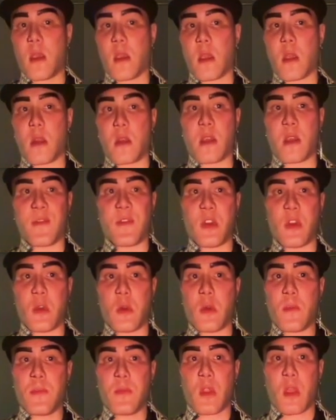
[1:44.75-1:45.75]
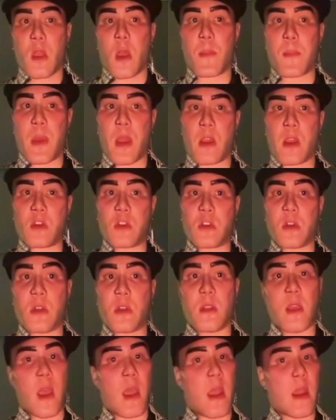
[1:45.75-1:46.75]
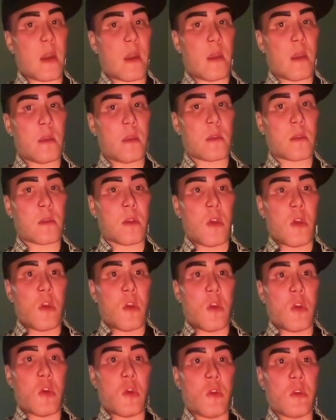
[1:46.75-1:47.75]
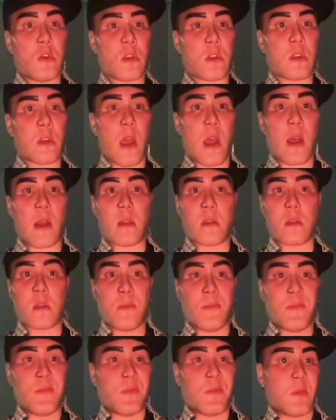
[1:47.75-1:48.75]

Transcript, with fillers: can give you a patient in the eighties who just has